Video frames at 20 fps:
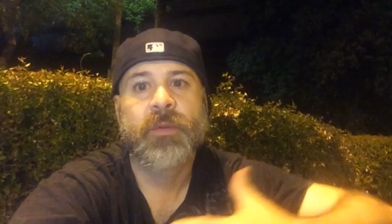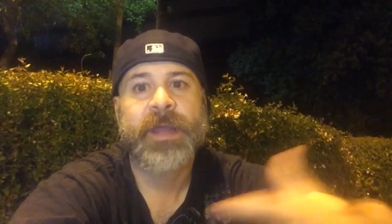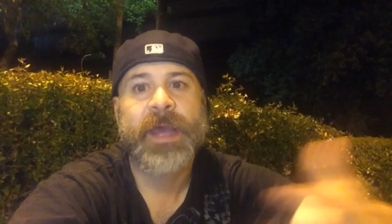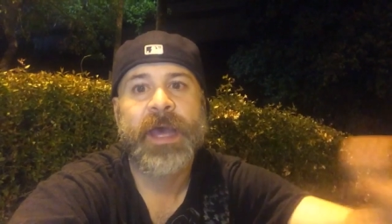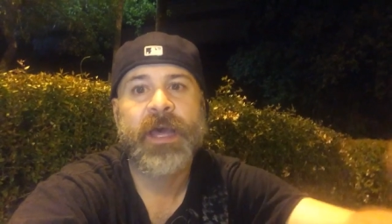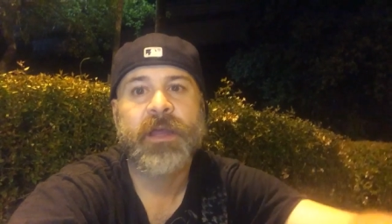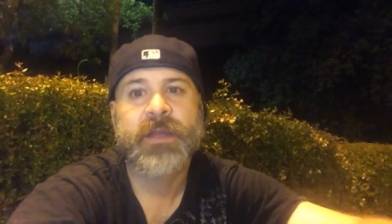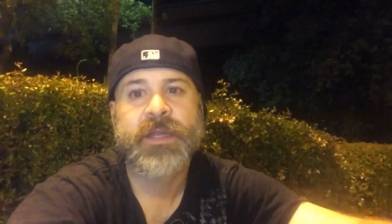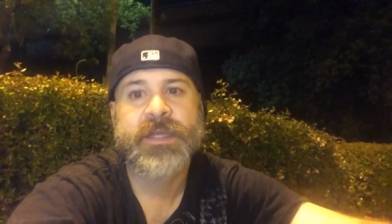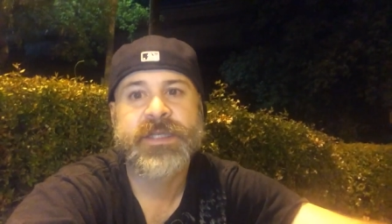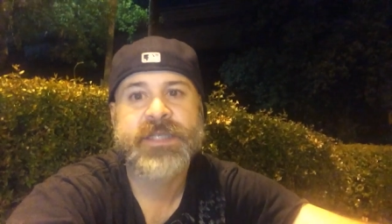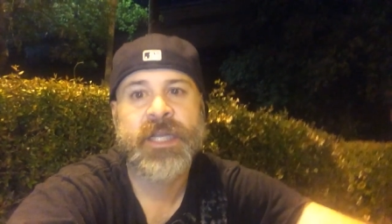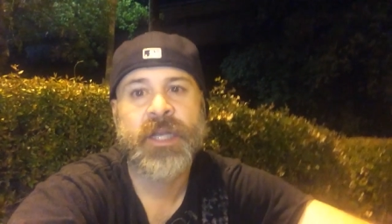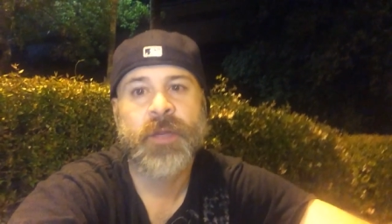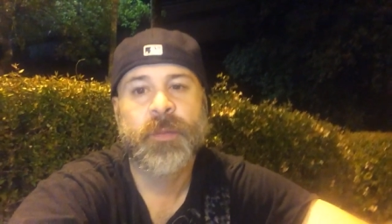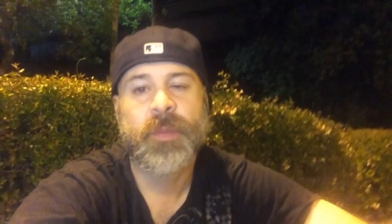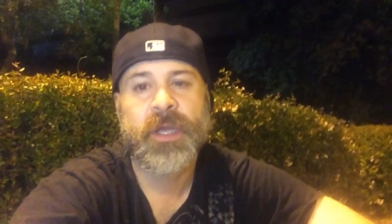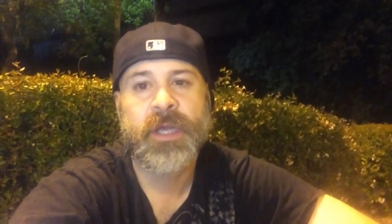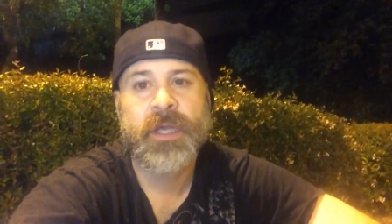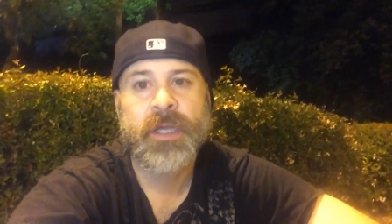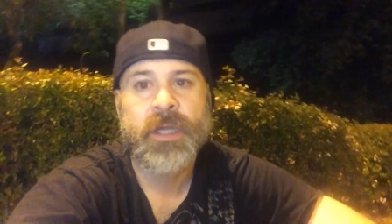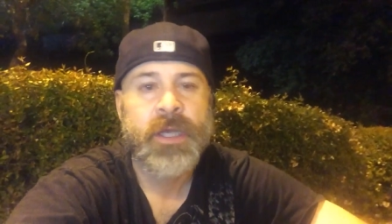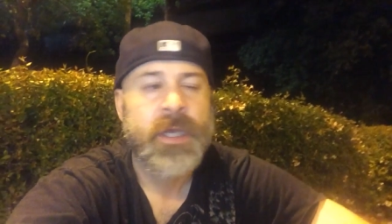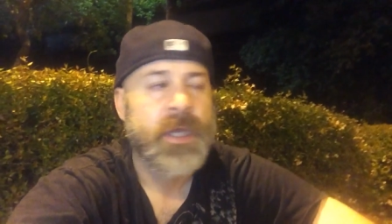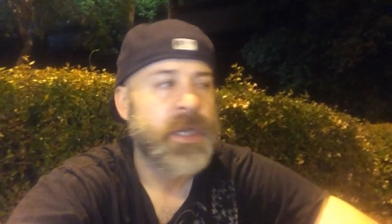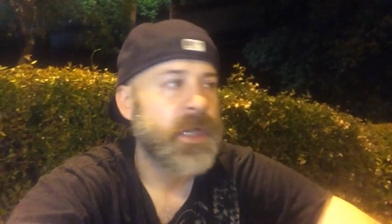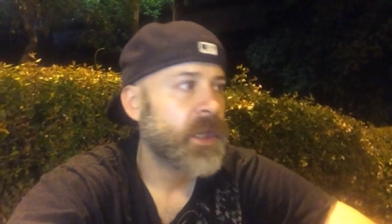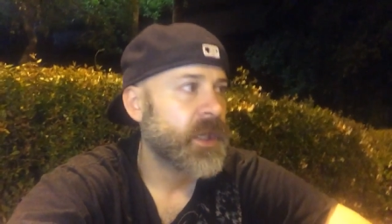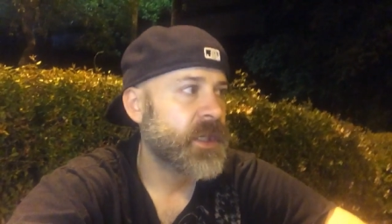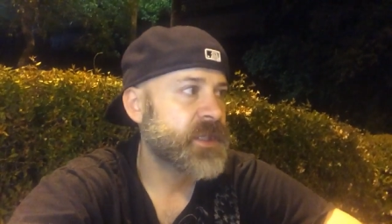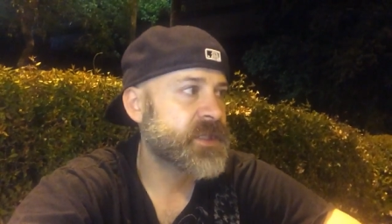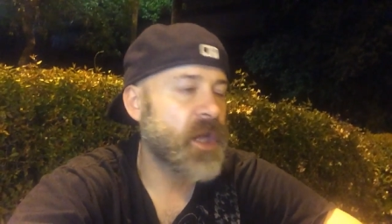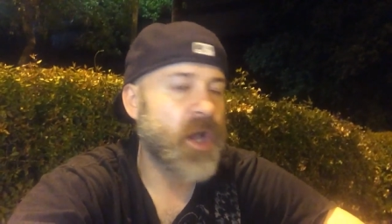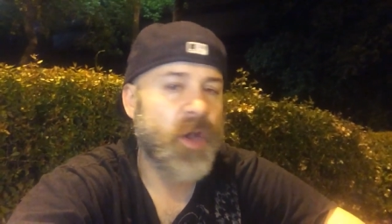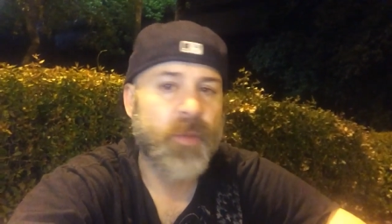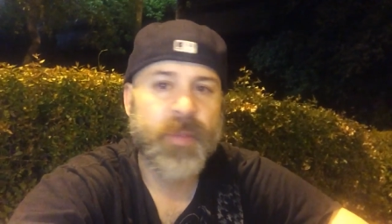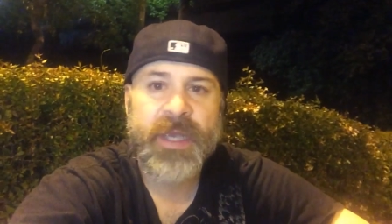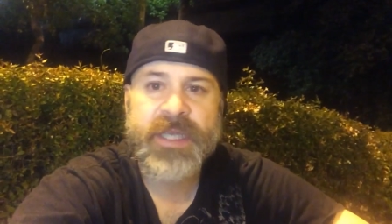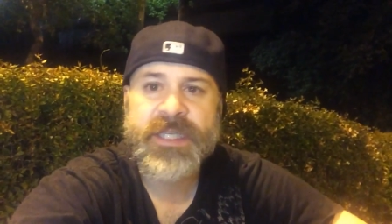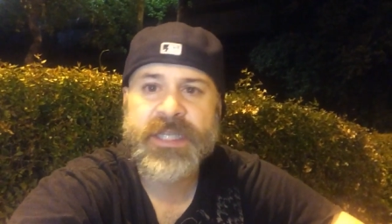reality is going to be is
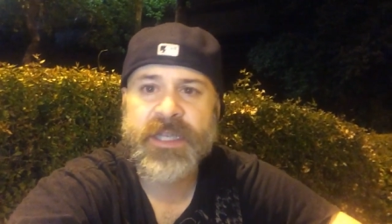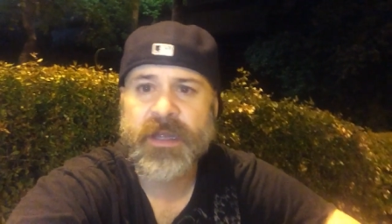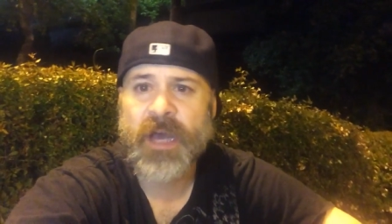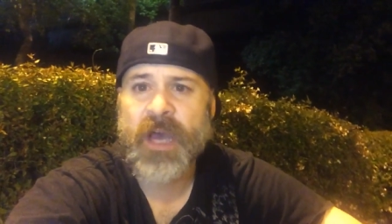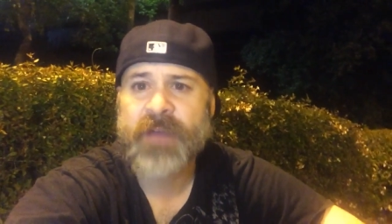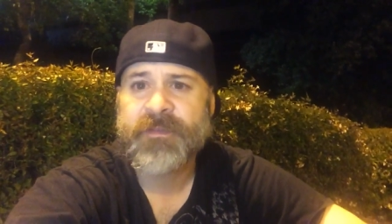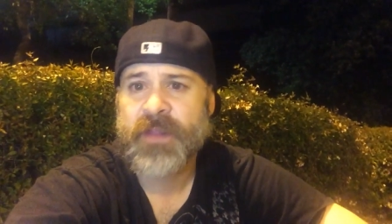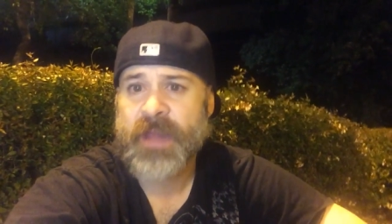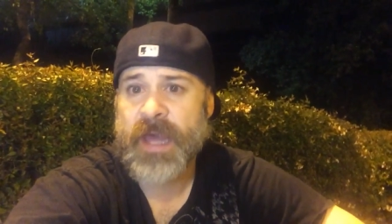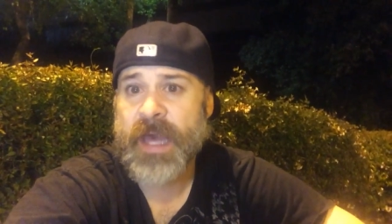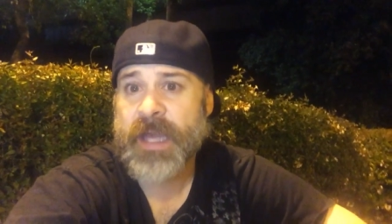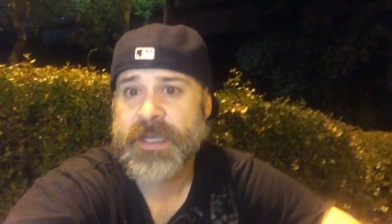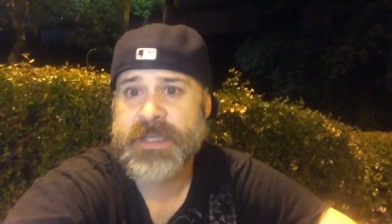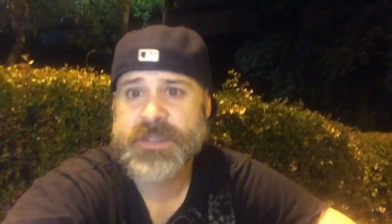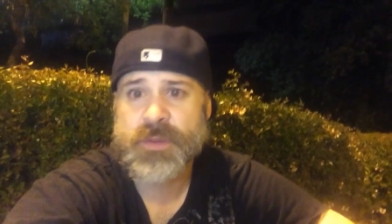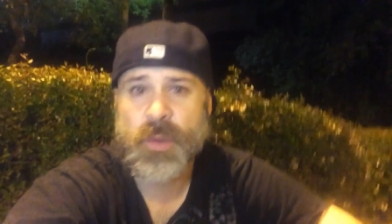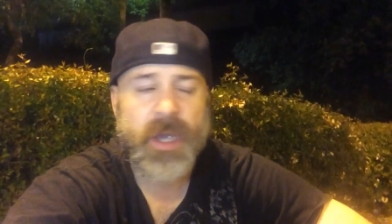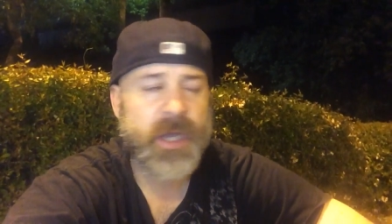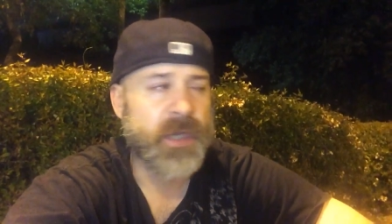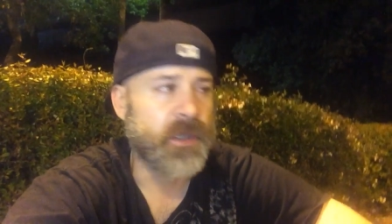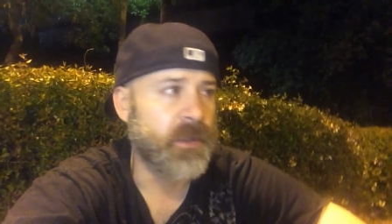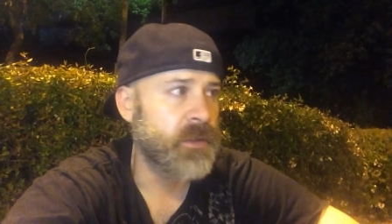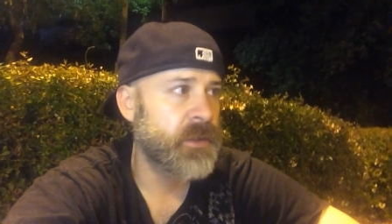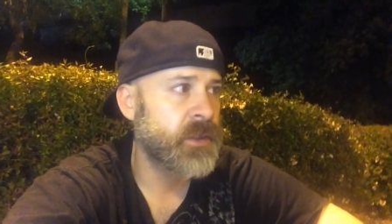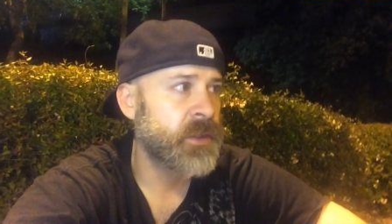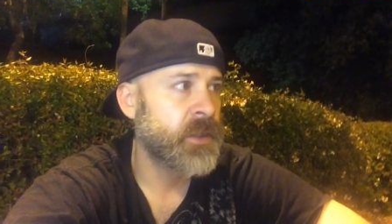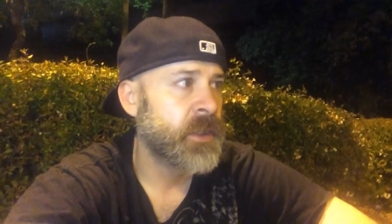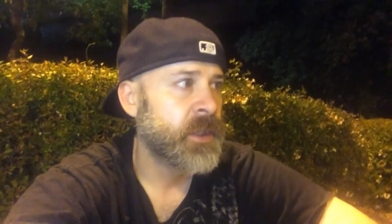all based off of that as well.